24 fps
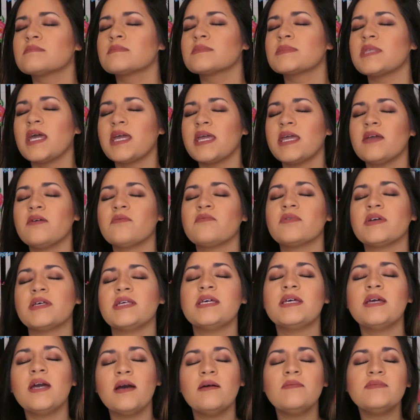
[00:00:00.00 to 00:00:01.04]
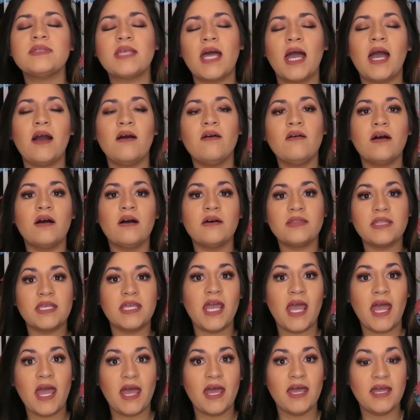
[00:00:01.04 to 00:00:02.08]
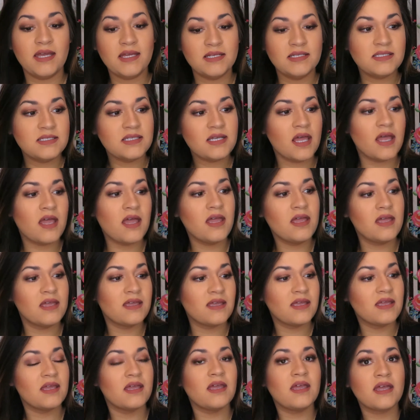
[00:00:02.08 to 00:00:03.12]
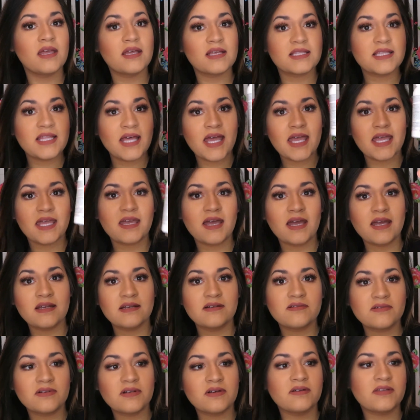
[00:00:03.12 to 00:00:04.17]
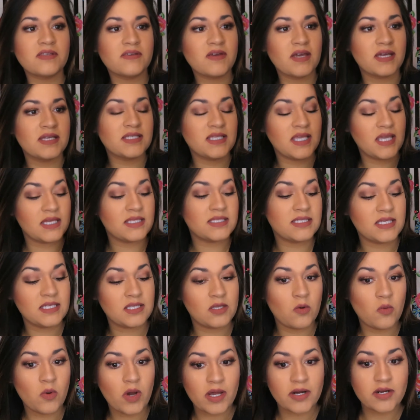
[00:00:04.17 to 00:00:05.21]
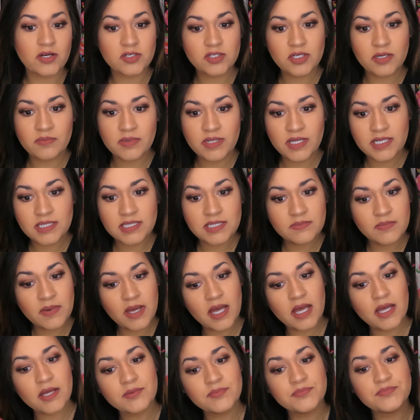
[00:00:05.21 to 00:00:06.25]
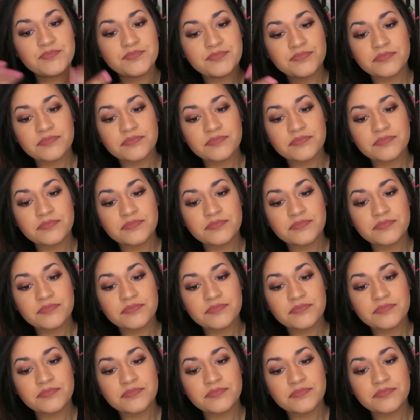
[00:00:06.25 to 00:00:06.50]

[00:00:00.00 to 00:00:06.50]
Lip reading: Like, it really comes out on the end. Like, I don't know, you guys can't see the water driblets, but